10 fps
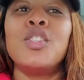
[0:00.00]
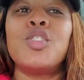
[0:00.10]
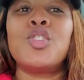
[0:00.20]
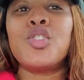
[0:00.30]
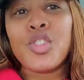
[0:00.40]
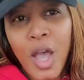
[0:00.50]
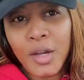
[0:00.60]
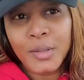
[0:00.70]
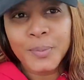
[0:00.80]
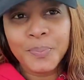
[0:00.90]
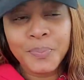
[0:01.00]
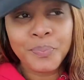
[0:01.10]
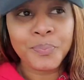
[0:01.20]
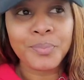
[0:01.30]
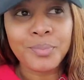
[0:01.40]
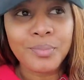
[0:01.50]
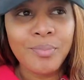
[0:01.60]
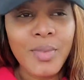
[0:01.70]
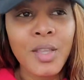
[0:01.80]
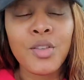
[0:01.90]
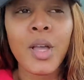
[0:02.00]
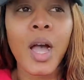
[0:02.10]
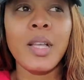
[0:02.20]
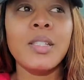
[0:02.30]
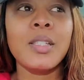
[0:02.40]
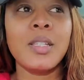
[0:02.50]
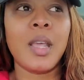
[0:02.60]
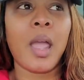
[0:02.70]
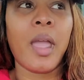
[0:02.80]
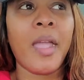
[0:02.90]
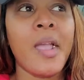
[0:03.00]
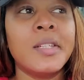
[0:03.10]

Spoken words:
So, you guys, today